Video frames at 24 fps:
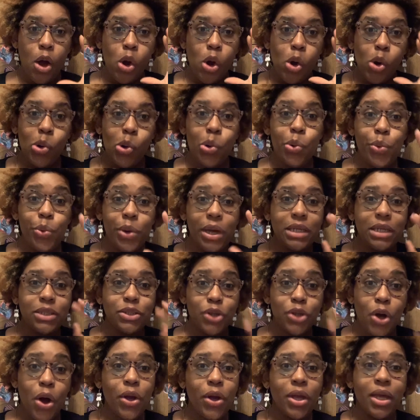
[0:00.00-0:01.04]
Who is
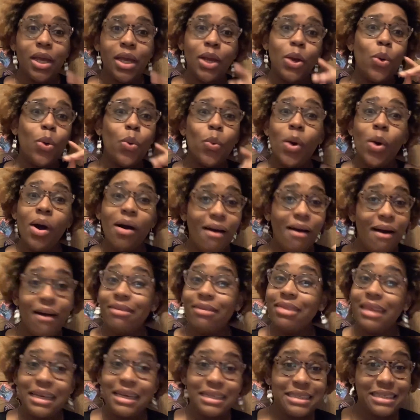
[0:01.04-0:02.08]
talking? What are
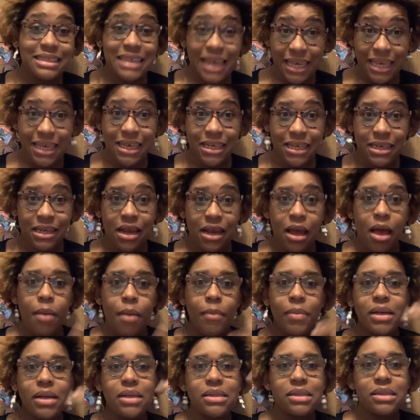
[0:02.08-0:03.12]
they saying?
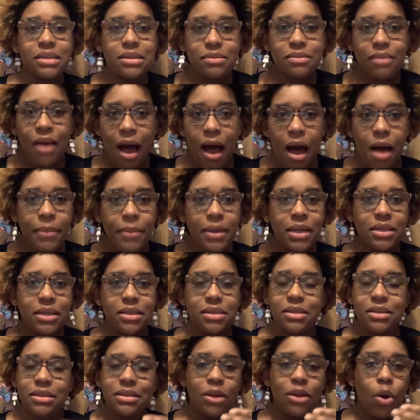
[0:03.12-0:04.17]
Because
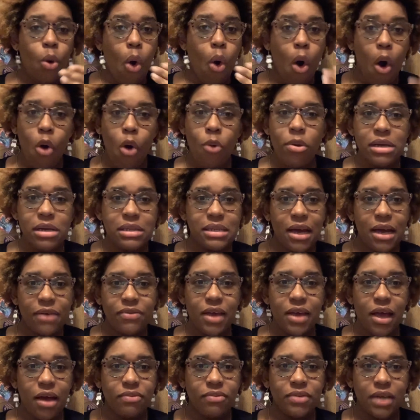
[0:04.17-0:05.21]
comics don't always have to
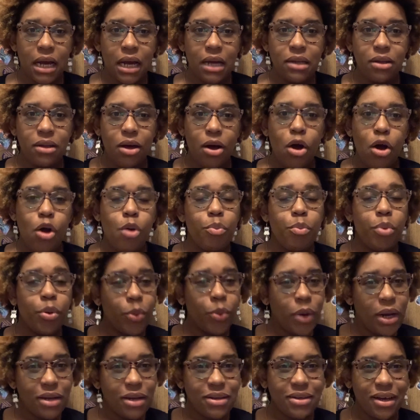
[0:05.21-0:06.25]
have dialogue, but
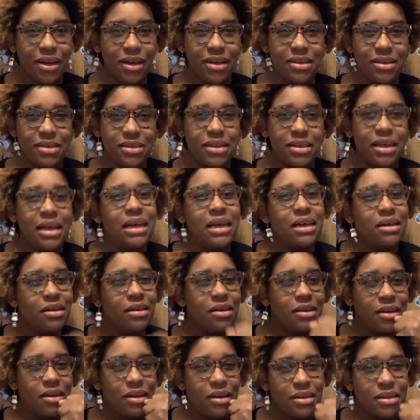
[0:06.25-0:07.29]
when it does,
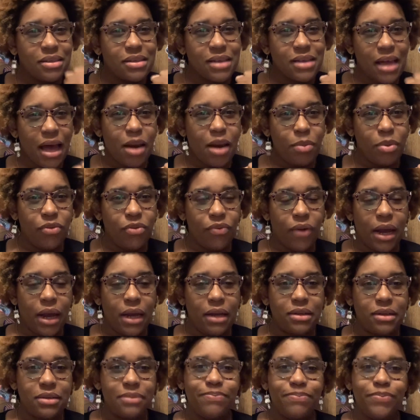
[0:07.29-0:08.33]
it's got to be right.
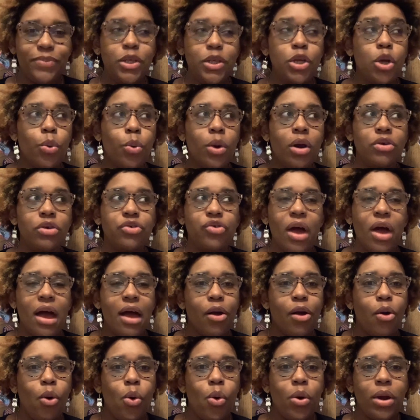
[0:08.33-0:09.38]
And you don't want to drag
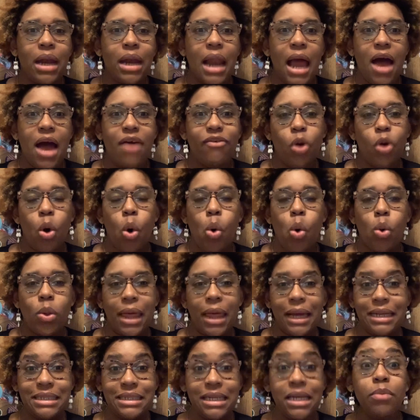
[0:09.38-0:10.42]
on and have a whole
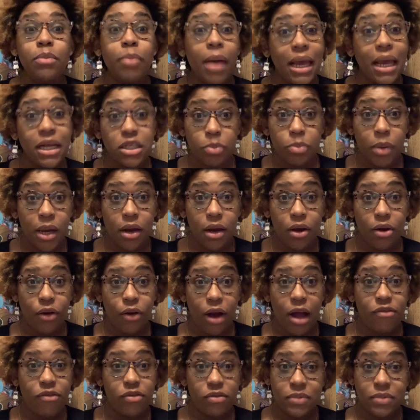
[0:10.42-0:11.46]
10-page
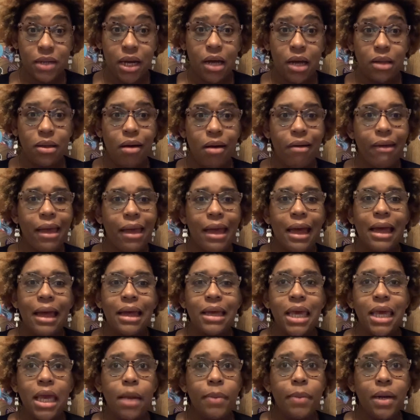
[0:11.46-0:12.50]
paragraph of dialogue.
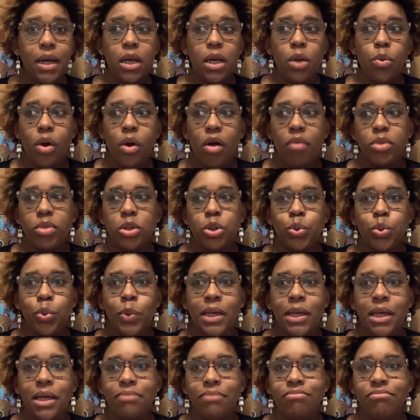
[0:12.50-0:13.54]
Keep it anywhere
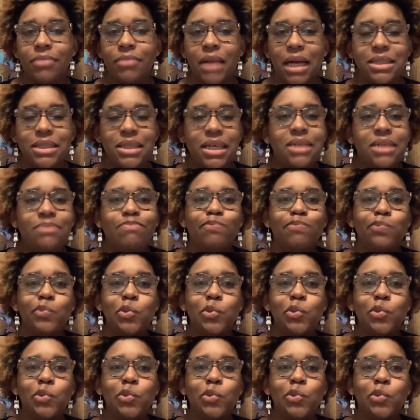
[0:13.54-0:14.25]
between, I say,